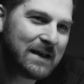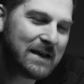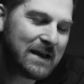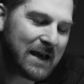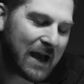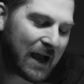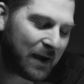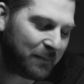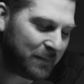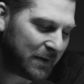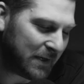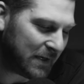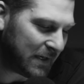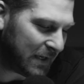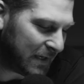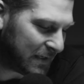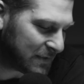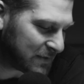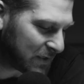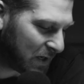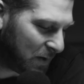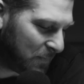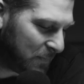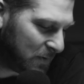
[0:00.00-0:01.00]
I mean,
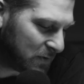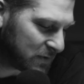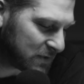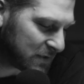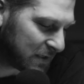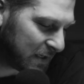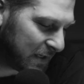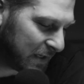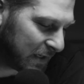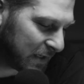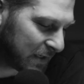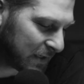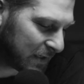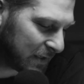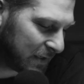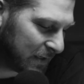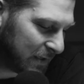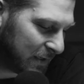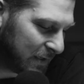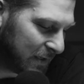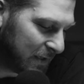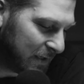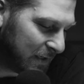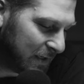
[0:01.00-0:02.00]
it's almost like...
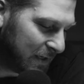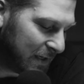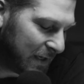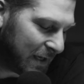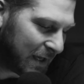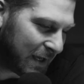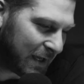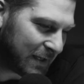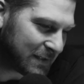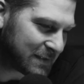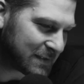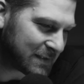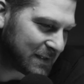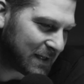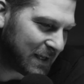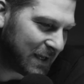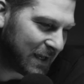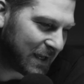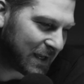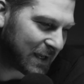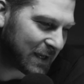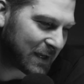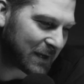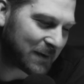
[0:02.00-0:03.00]
It's
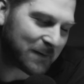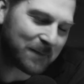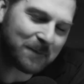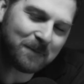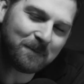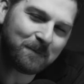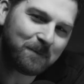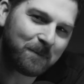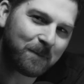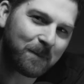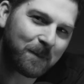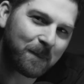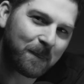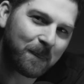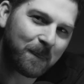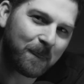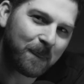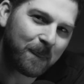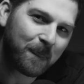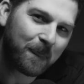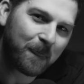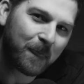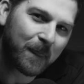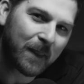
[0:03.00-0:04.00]
like...
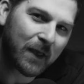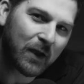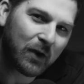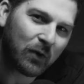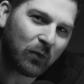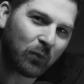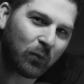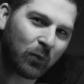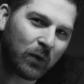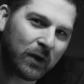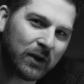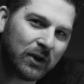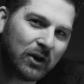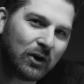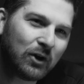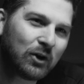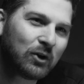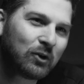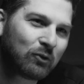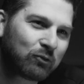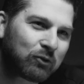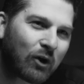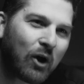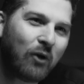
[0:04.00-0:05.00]
when you're
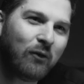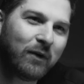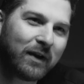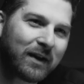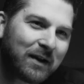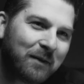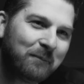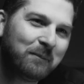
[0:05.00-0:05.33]
growing a